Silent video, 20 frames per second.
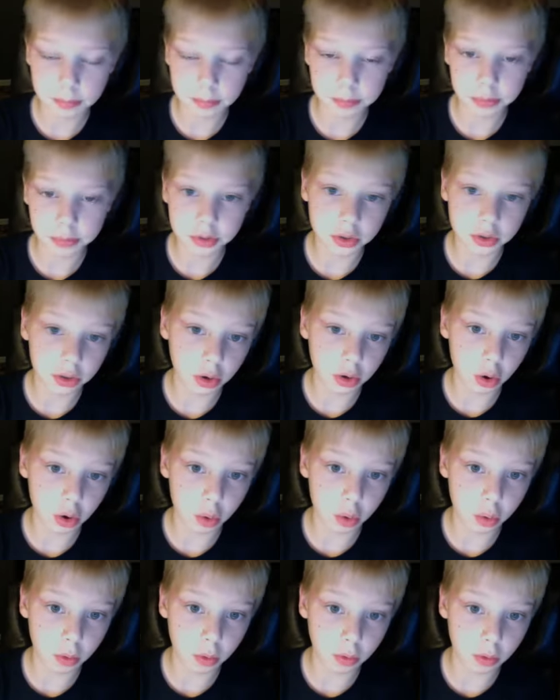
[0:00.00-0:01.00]

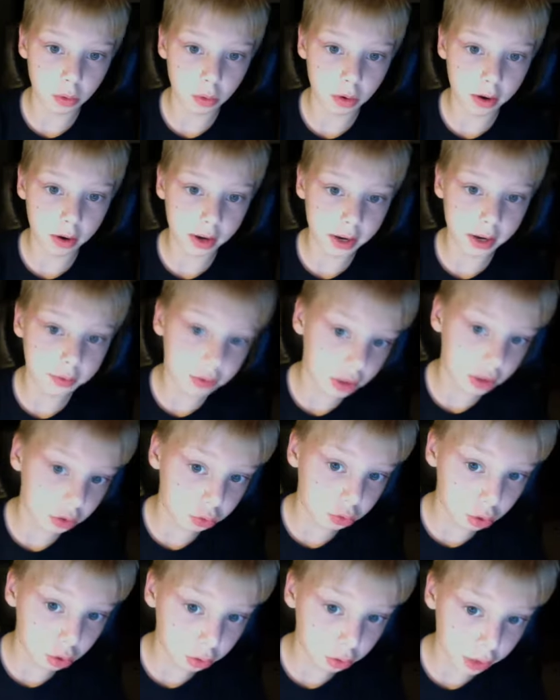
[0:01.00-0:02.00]
So I have to get
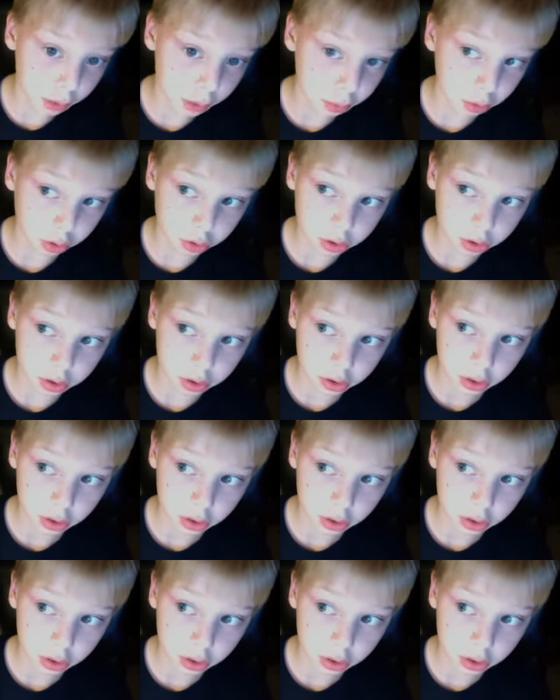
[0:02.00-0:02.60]
through all that work.